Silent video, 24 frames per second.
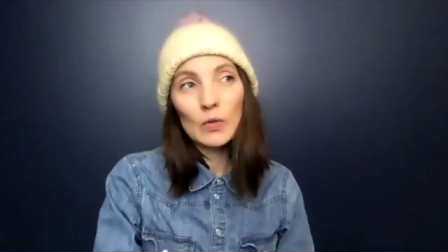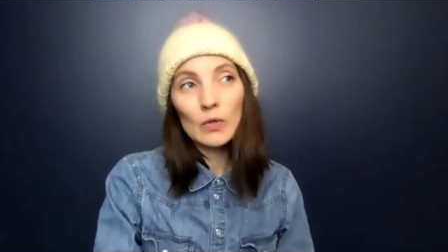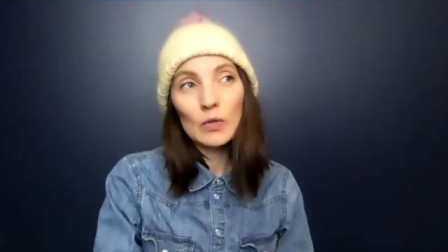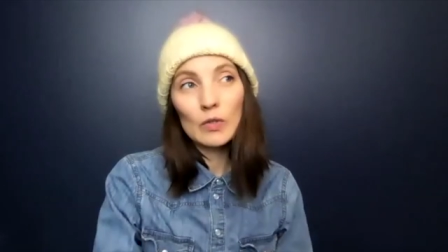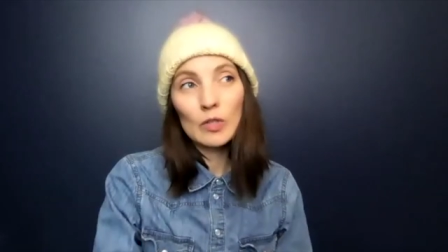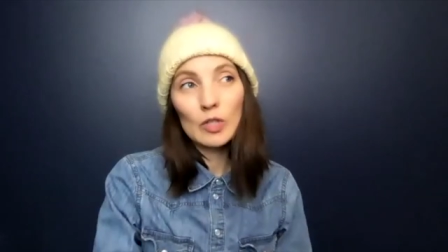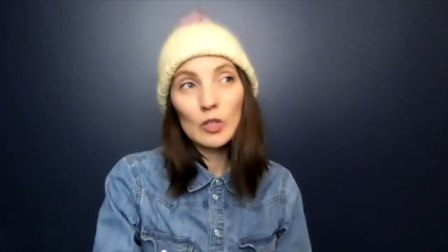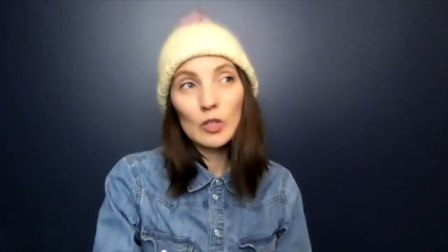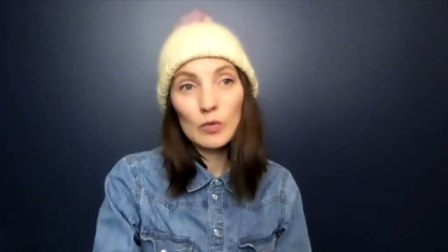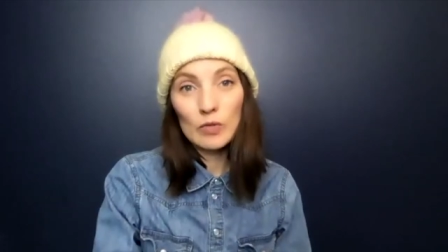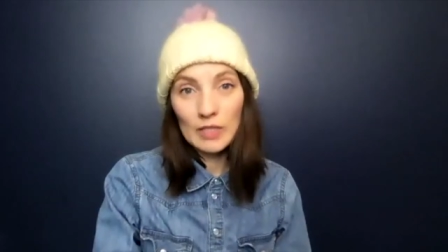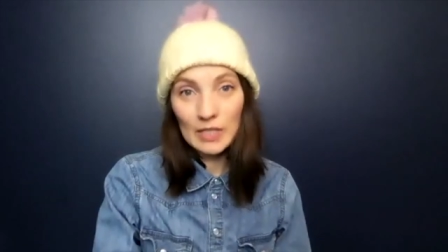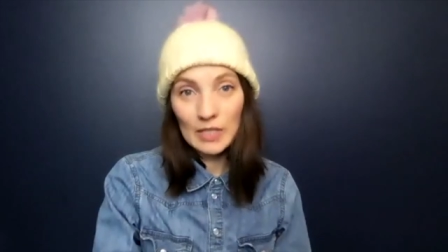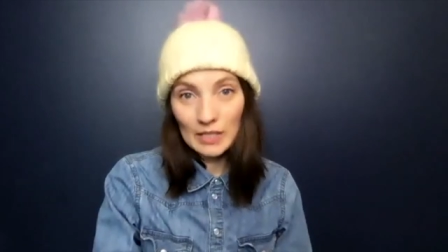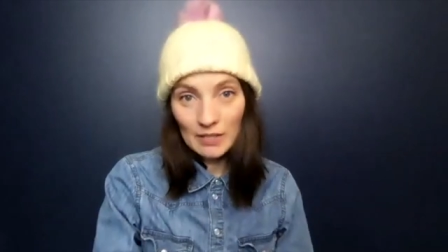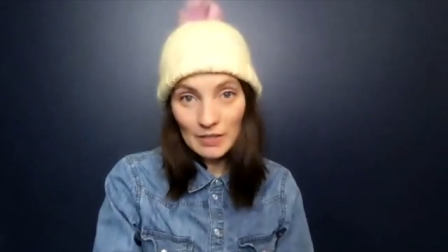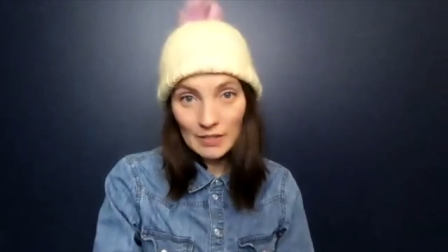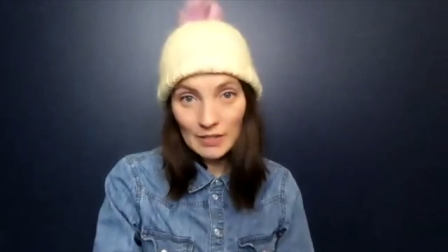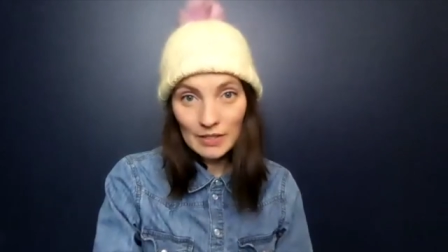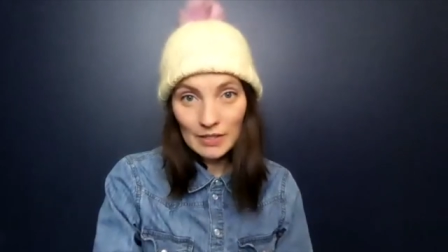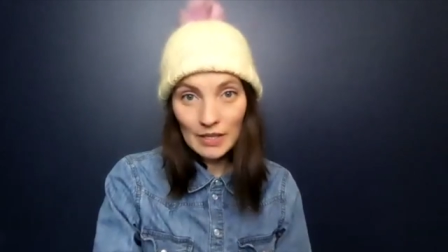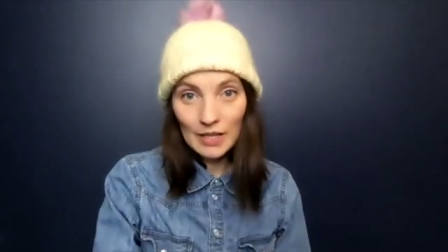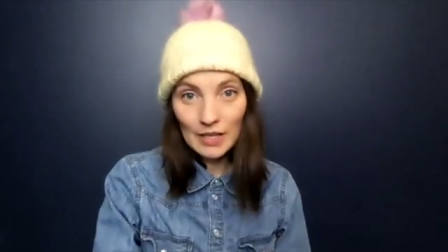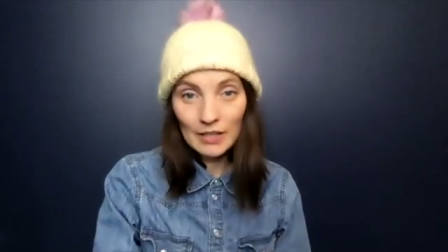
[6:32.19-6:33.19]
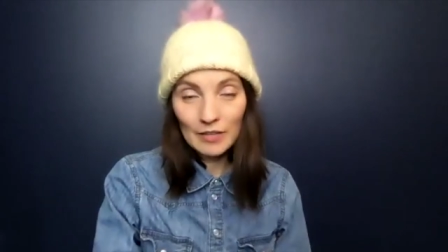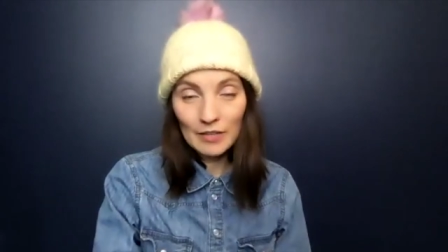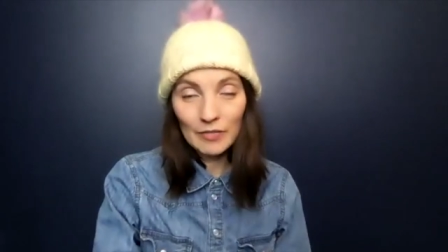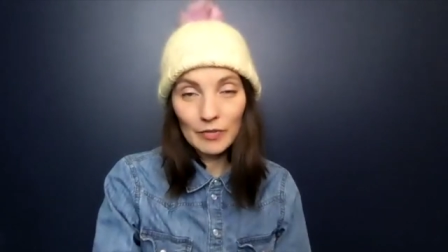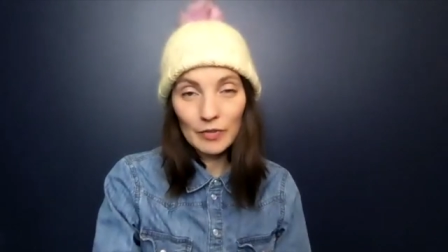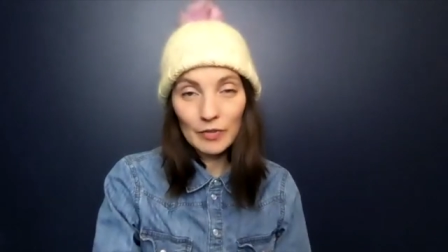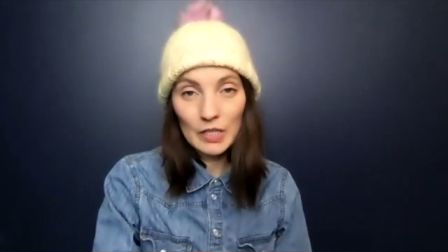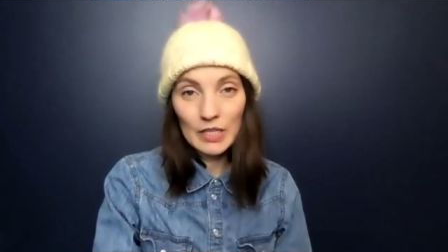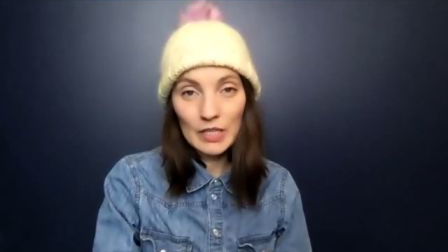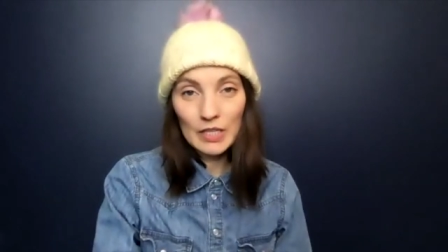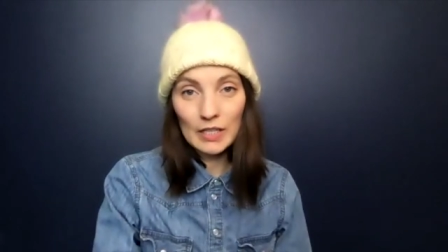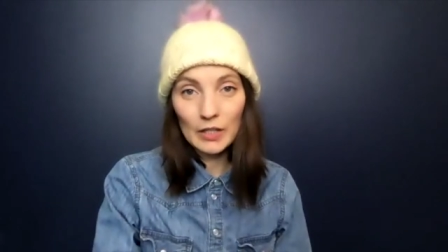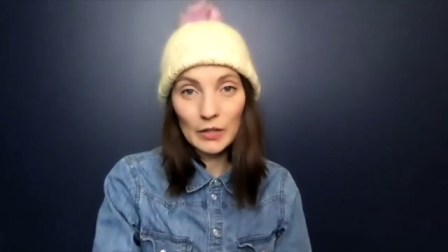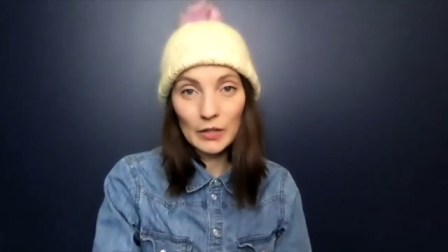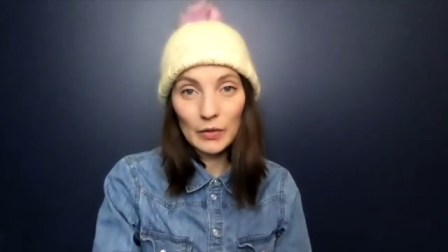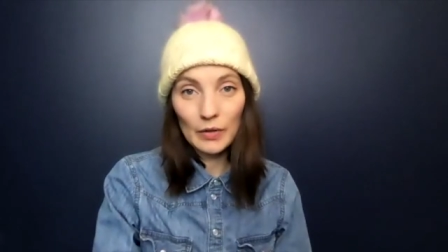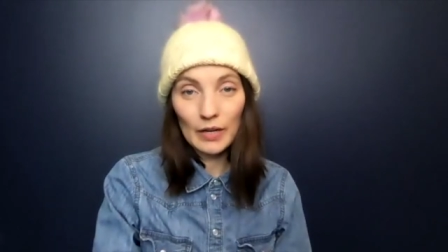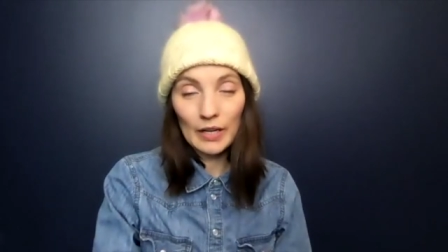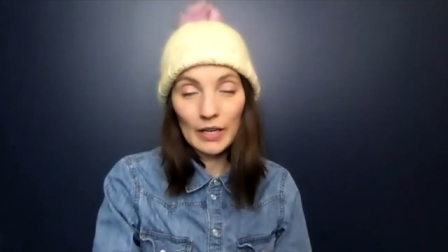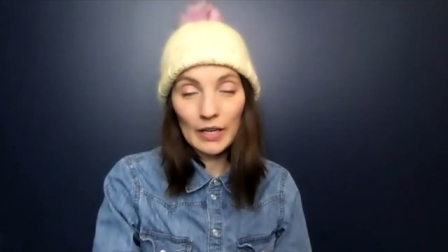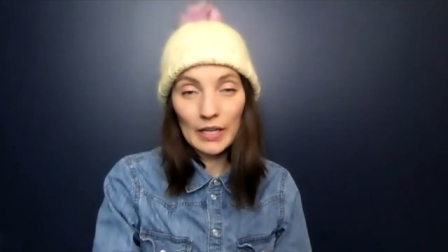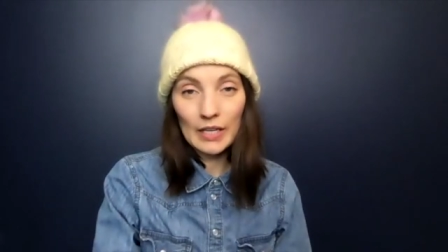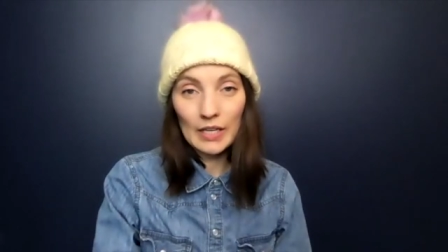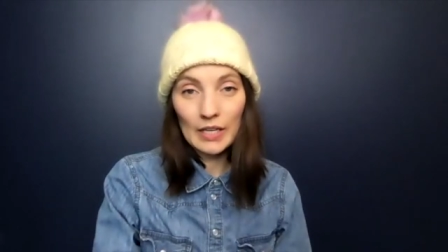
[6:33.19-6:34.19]
you did design for Knit
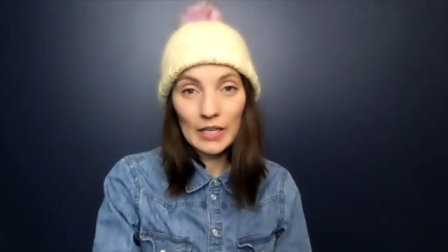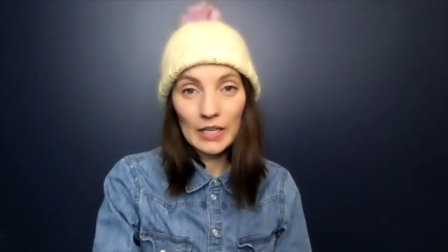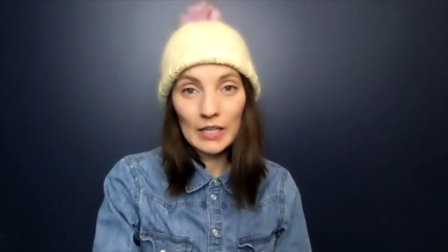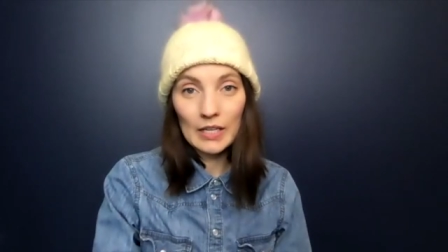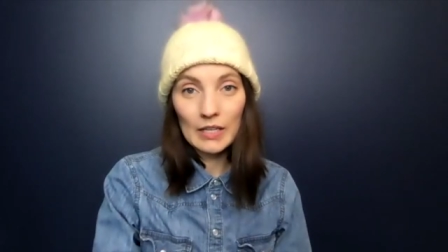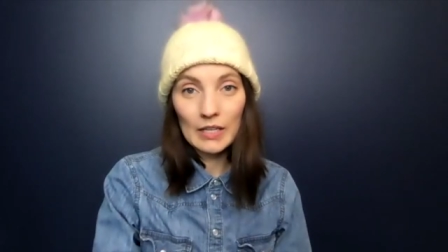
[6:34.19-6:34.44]
Crate